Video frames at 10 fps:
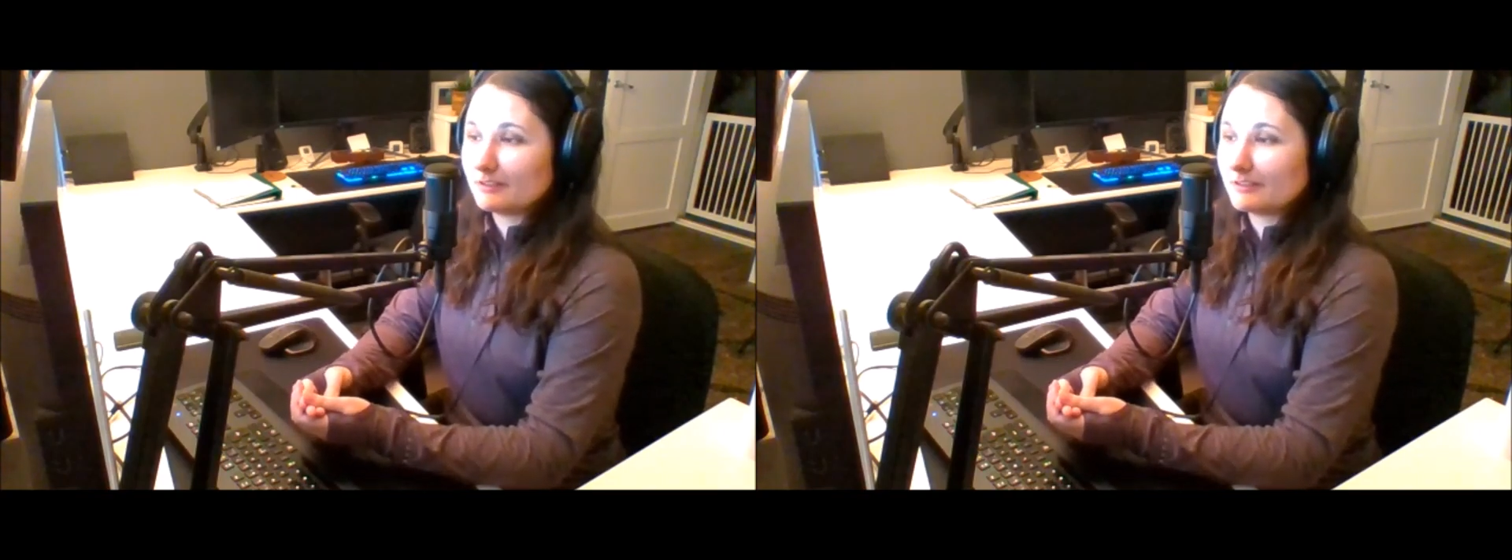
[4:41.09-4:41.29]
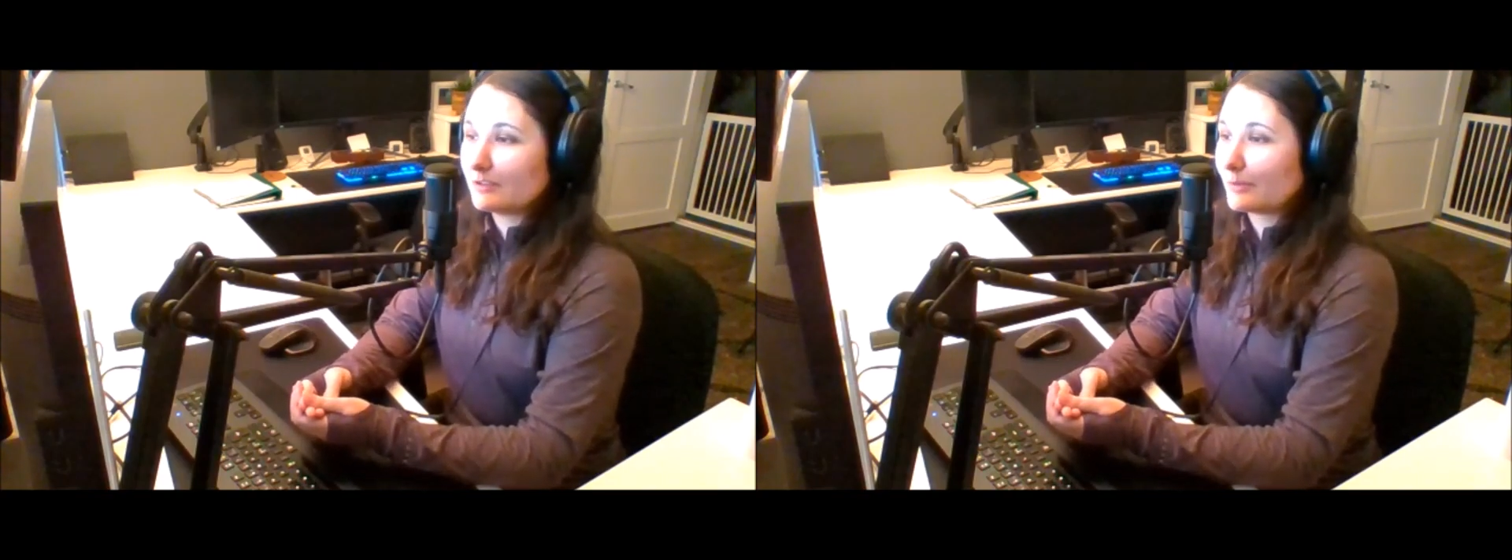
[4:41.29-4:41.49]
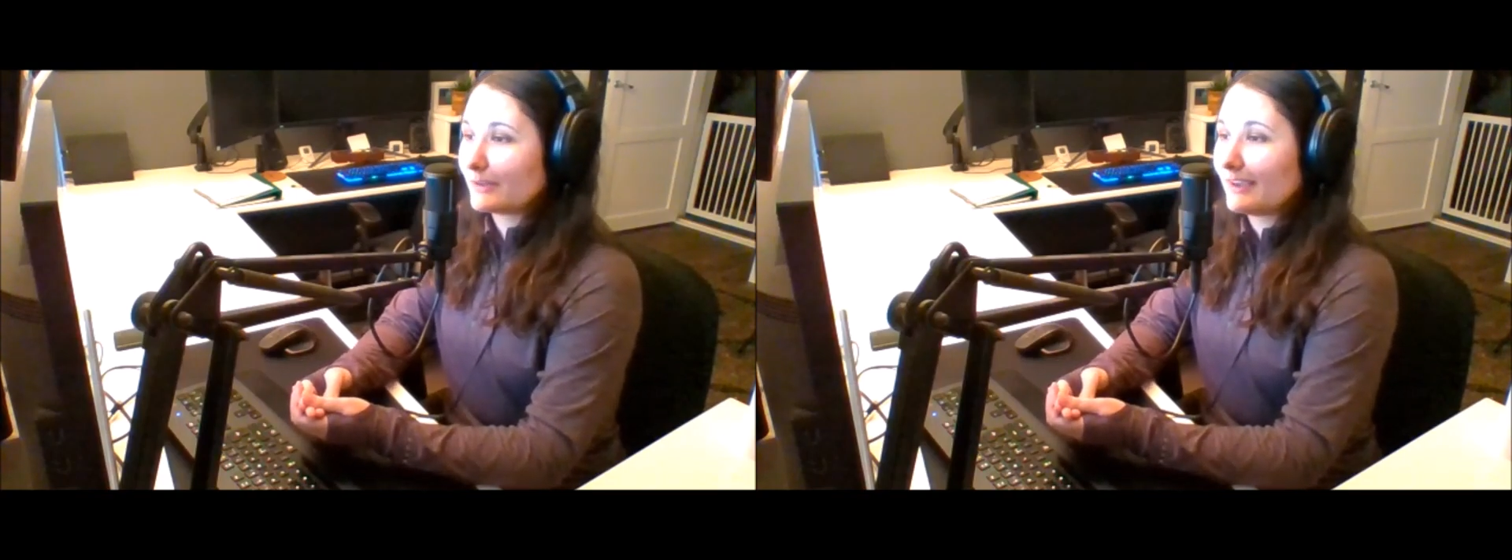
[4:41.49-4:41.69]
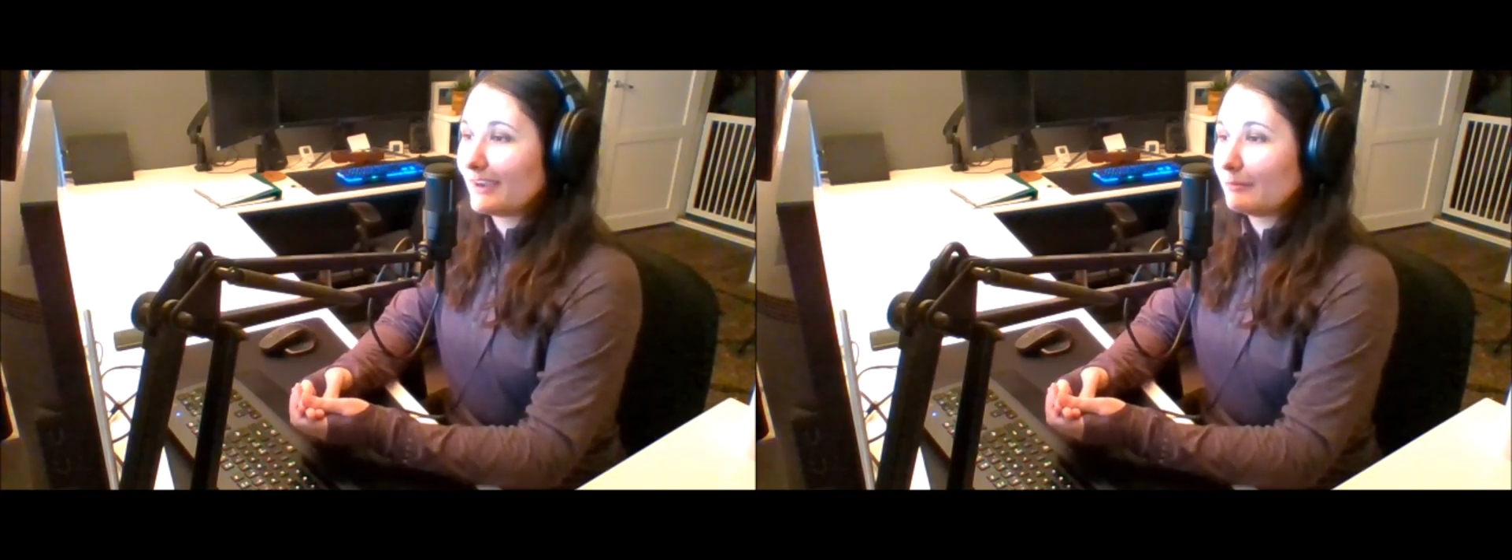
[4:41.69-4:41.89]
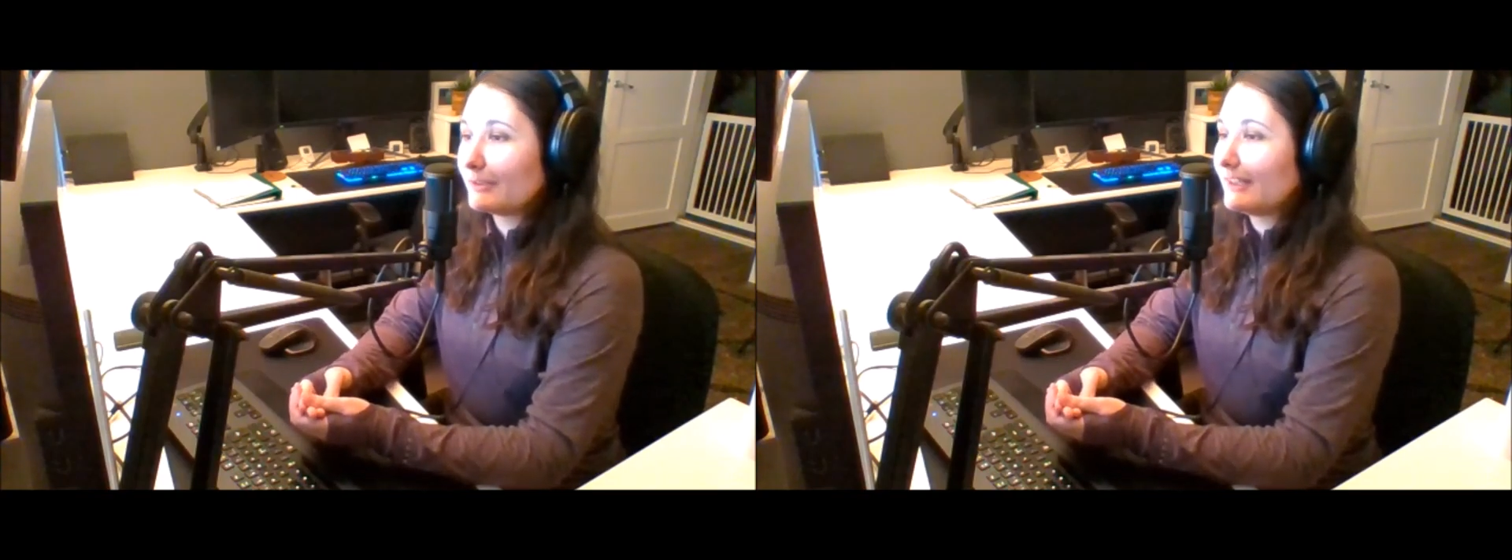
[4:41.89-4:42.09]
is already
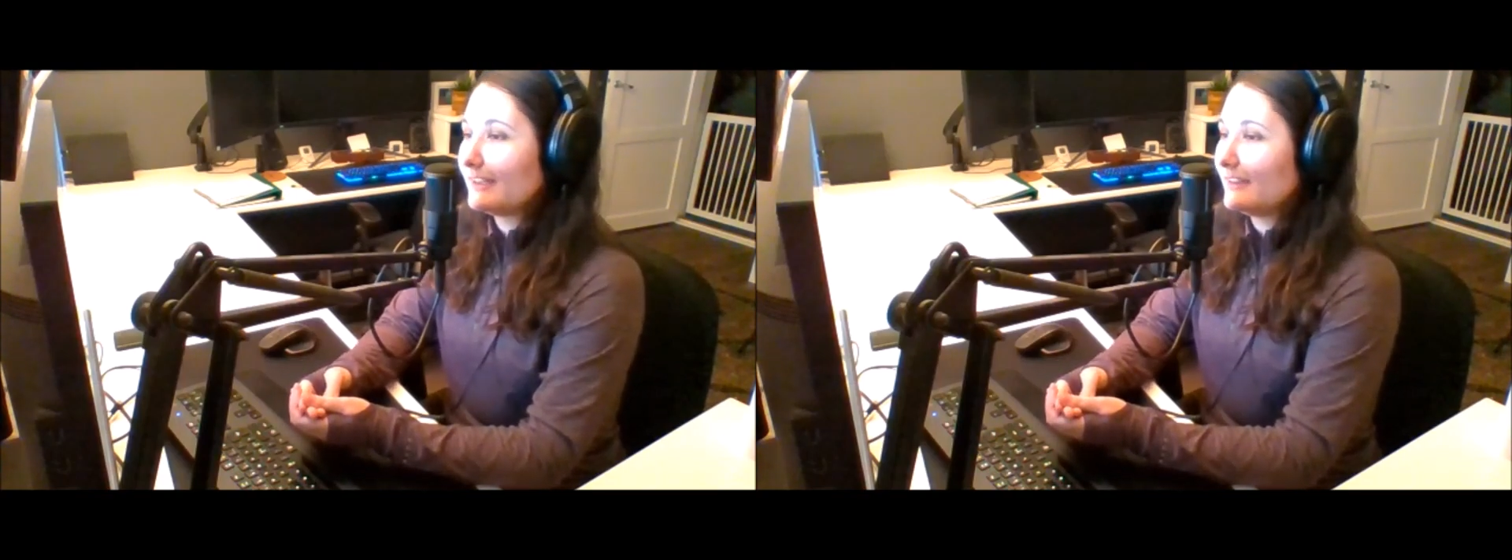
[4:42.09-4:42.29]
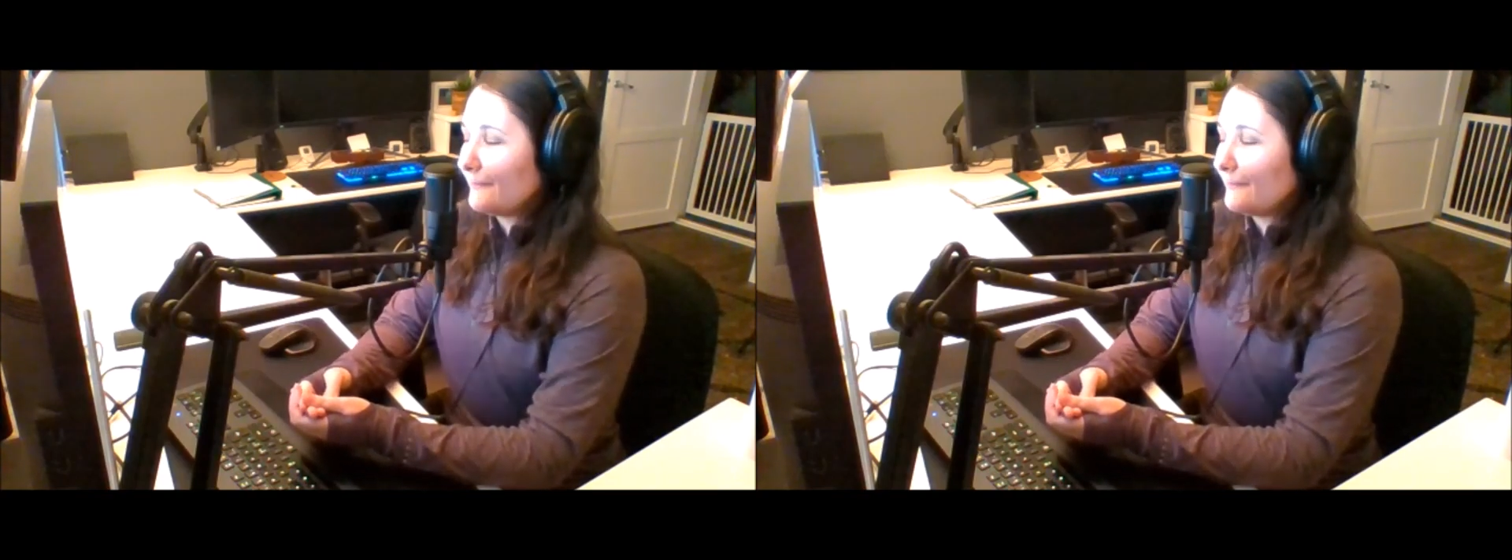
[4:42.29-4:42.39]
happening,